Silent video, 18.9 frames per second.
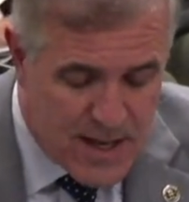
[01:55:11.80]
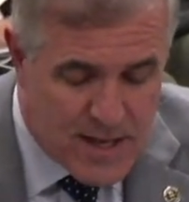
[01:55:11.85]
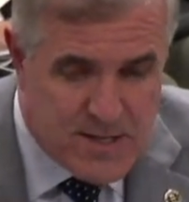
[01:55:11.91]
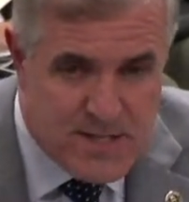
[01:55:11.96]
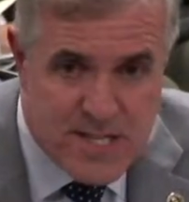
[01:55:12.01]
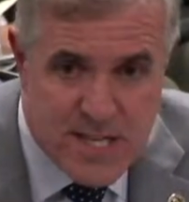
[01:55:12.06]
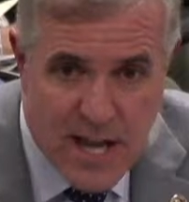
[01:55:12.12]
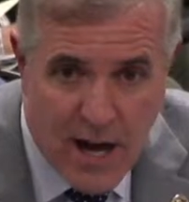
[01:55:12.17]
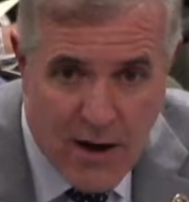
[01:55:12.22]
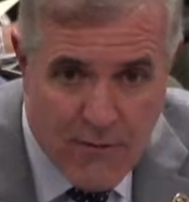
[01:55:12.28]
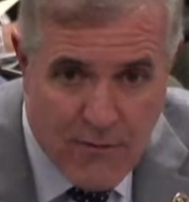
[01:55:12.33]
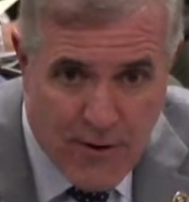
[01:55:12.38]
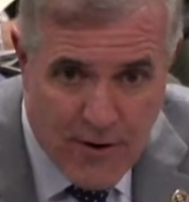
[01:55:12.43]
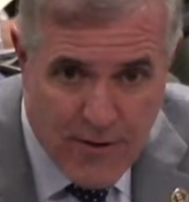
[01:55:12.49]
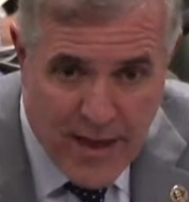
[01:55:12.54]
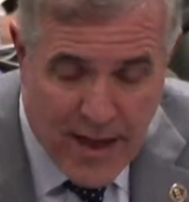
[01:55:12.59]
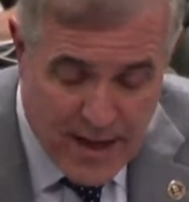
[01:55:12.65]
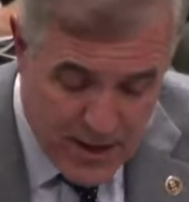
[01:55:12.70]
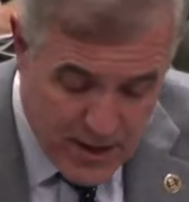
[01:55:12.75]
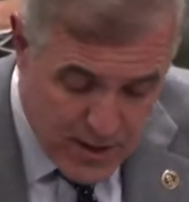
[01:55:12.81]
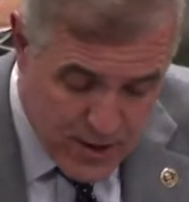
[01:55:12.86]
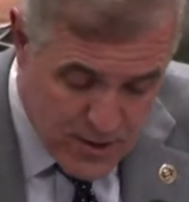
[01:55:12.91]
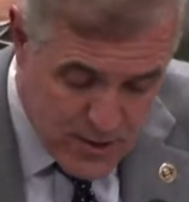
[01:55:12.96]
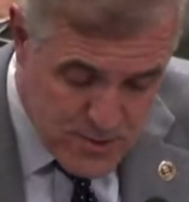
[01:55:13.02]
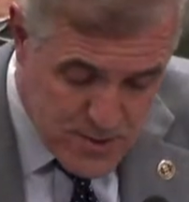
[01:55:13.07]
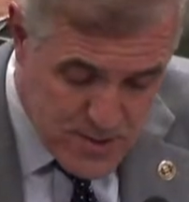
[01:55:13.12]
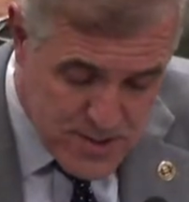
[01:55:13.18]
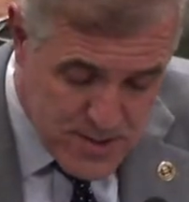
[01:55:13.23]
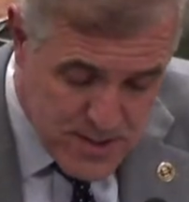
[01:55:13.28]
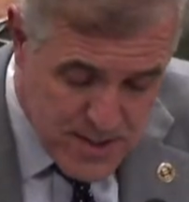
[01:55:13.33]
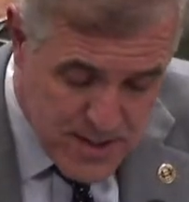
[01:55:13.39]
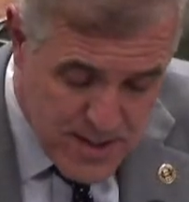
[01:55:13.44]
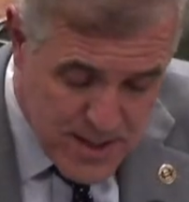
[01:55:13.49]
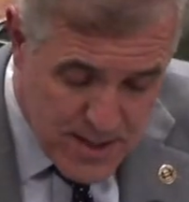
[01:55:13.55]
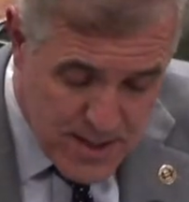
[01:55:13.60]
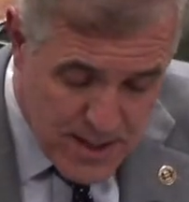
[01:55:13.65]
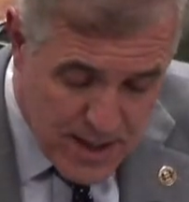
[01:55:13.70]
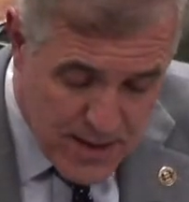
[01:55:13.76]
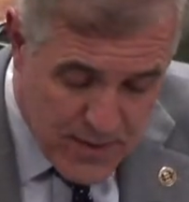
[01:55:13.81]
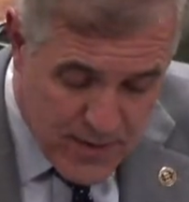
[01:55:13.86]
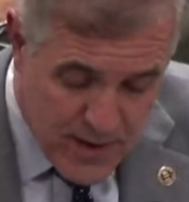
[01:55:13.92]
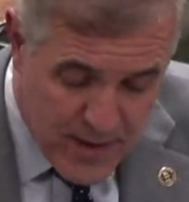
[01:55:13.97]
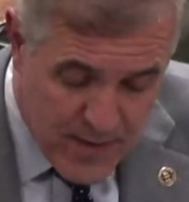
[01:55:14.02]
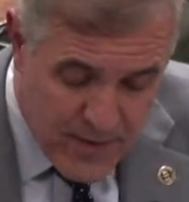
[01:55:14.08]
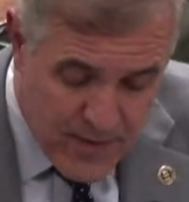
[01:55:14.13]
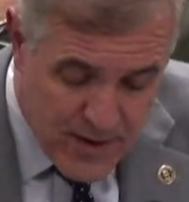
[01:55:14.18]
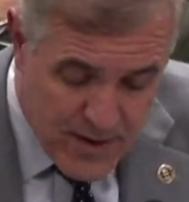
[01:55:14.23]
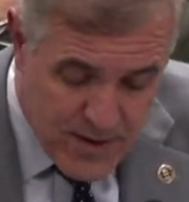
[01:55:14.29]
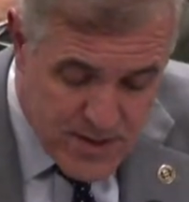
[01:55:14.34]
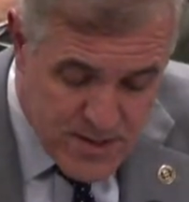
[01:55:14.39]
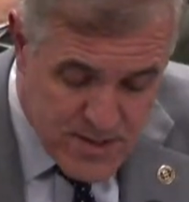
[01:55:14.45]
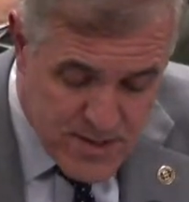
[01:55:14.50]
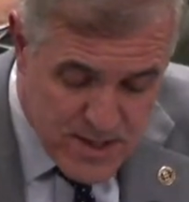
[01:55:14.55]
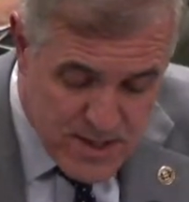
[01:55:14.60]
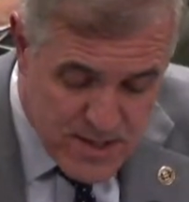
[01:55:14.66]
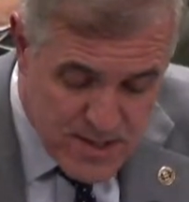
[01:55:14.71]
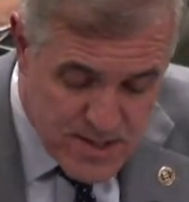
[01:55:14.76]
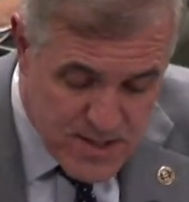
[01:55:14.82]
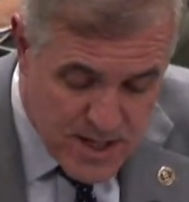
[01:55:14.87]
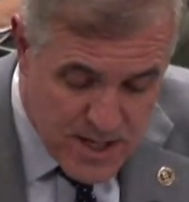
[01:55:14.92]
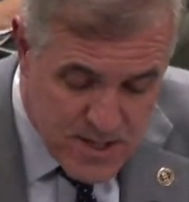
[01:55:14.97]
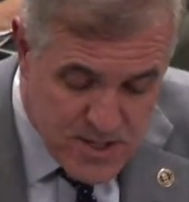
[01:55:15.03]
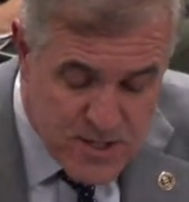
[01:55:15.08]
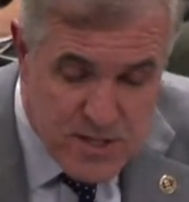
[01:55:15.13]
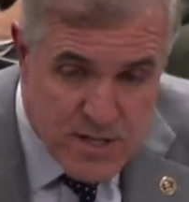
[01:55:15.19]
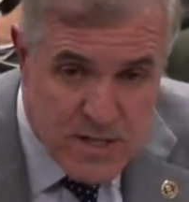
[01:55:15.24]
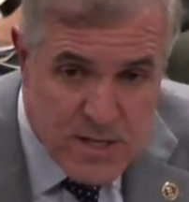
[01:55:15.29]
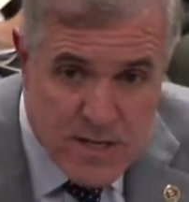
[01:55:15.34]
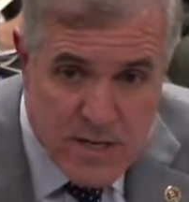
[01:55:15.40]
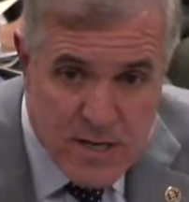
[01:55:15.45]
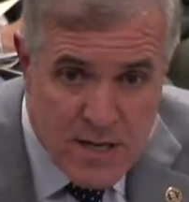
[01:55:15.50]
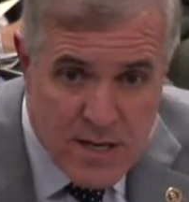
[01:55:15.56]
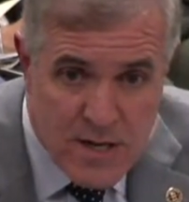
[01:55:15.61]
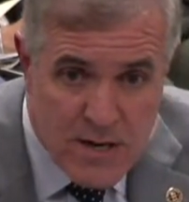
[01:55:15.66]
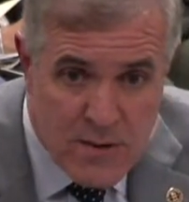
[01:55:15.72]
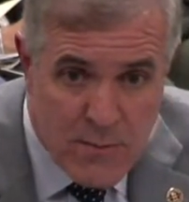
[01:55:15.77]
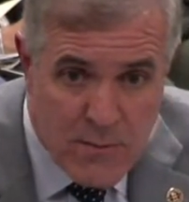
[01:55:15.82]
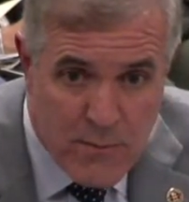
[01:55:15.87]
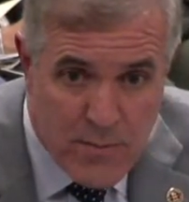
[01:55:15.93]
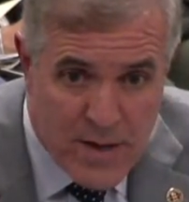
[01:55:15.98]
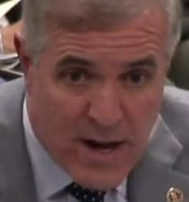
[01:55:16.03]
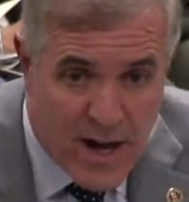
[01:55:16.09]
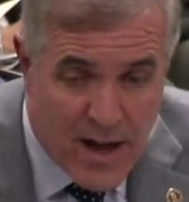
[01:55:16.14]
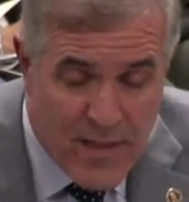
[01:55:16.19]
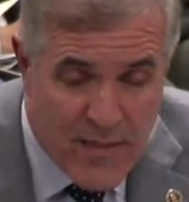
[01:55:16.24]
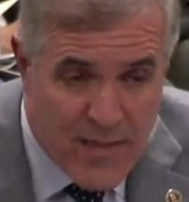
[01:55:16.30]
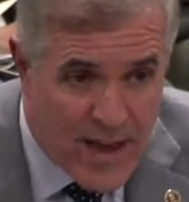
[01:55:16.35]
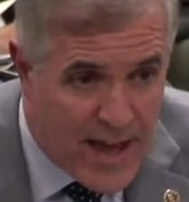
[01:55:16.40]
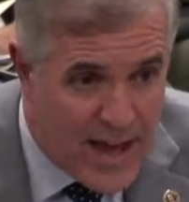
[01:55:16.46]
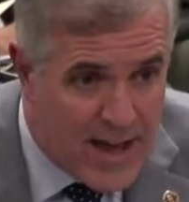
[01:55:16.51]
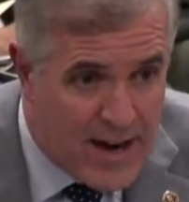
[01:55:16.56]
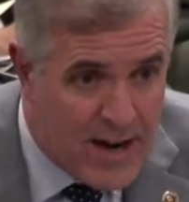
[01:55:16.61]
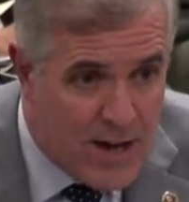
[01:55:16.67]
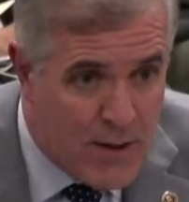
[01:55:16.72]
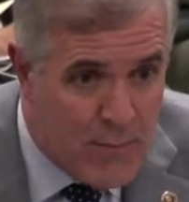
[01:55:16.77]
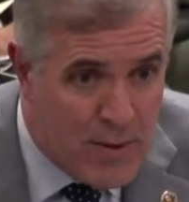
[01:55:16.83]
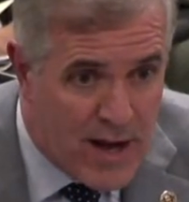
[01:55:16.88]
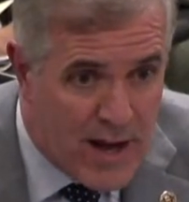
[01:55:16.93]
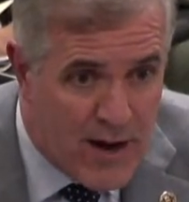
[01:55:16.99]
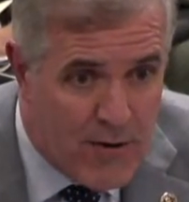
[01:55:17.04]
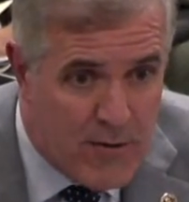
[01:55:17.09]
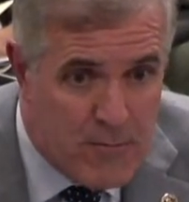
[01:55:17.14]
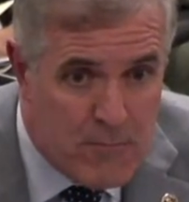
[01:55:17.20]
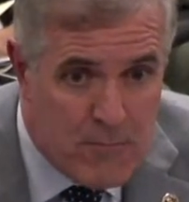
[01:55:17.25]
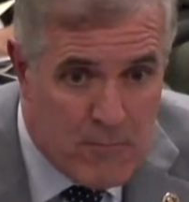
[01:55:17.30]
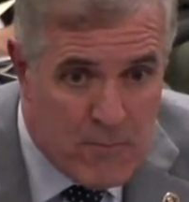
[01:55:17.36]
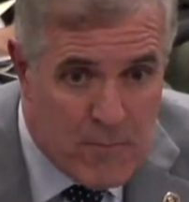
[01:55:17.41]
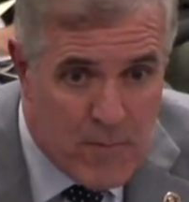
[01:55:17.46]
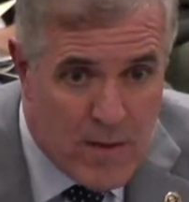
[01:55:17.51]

and see how far that goes. And then there's a discussion beyond that about